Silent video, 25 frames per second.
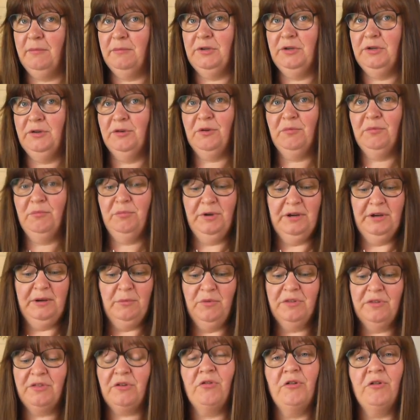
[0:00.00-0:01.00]
You can put it
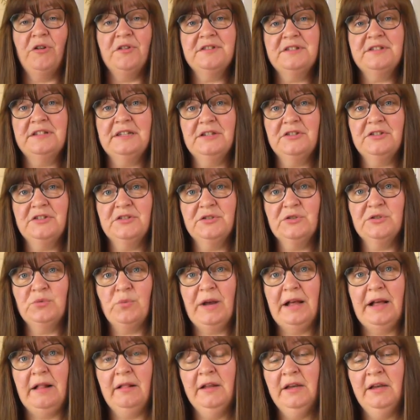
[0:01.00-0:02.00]
with cross-stitch as
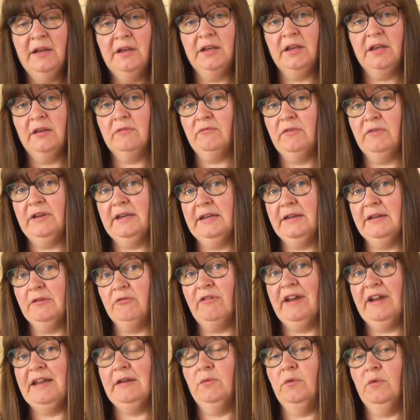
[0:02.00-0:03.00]
well. You can really
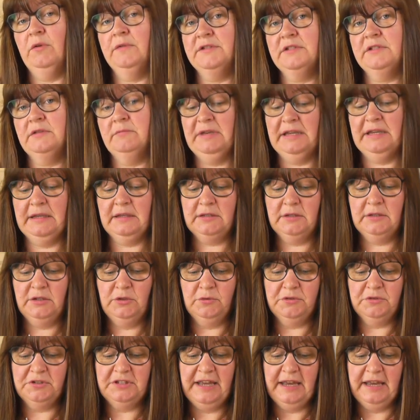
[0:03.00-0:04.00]
great one to mix
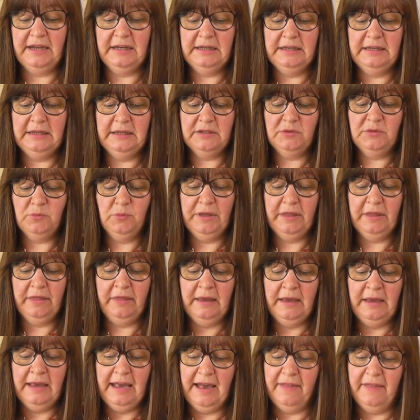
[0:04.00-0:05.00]
your techniques with.
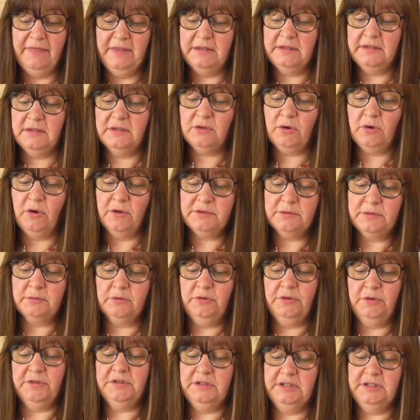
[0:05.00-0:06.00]
And this has got some
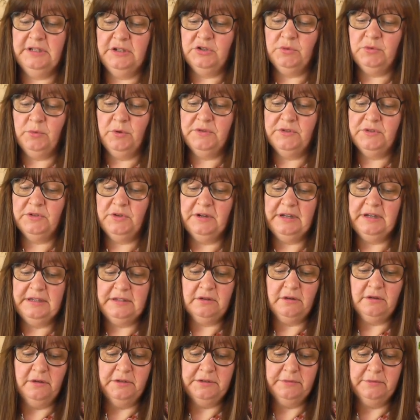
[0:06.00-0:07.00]
cross-stitch ones on. It's
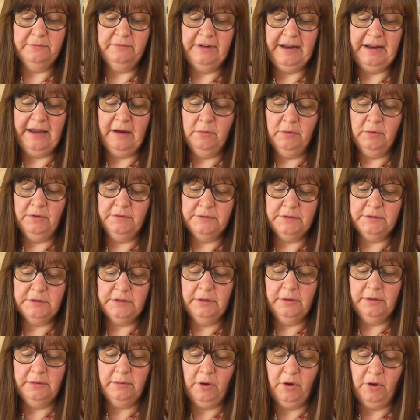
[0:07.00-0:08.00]
got some flat
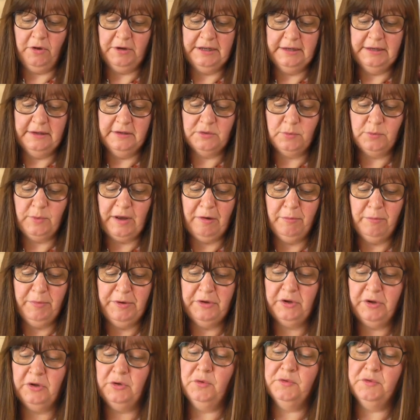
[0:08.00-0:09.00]
ones on it as well. But
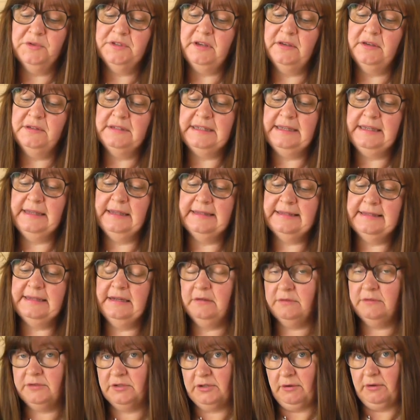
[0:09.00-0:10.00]
you can also see this
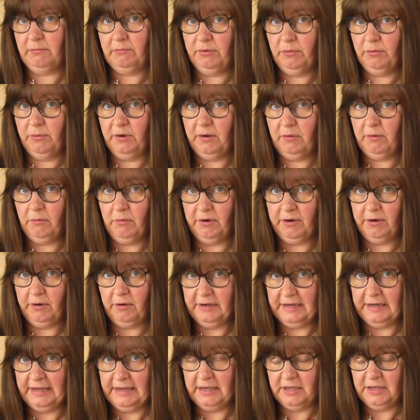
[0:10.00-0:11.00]
little stump work one
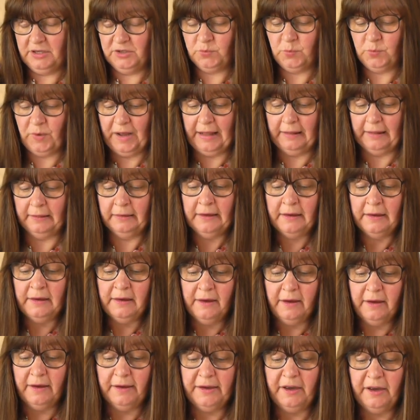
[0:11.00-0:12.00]
on it as well,
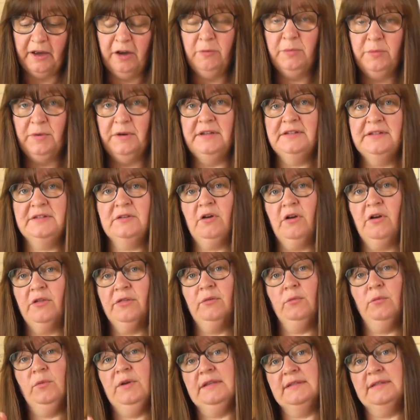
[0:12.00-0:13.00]
I hope. And it's got
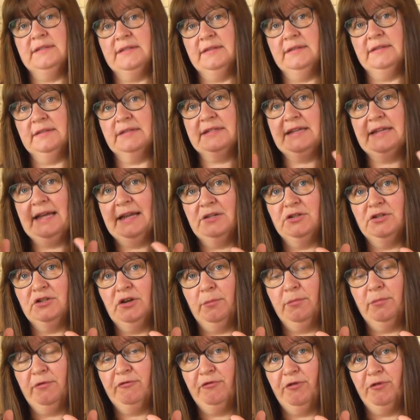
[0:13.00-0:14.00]
the wings that stand
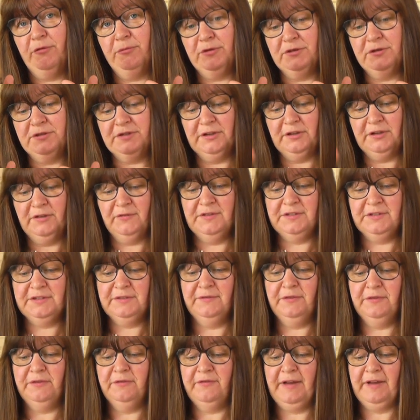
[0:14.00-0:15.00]
up from the surface
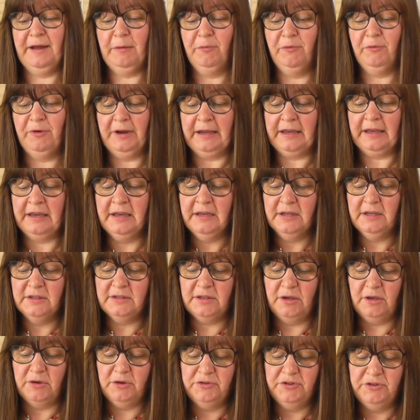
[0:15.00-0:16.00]
of the fabric.
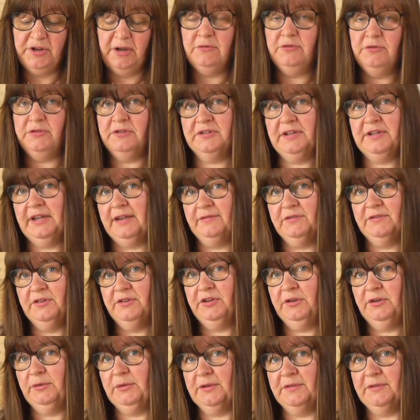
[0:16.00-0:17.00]
So you don't just have to
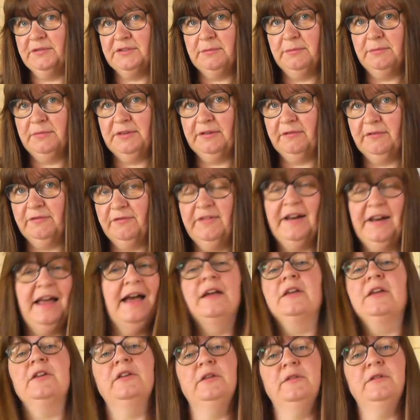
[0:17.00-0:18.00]
do it on something
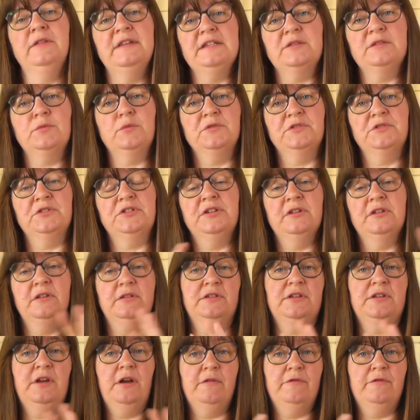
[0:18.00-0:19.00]
flat. This one
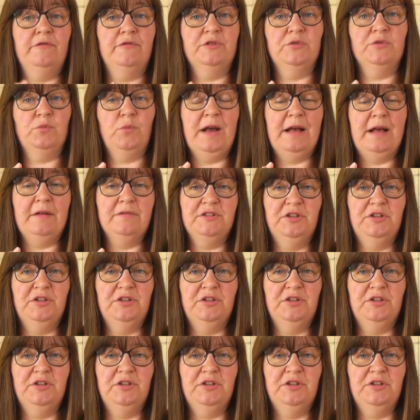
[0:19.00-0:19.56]
turns over as well.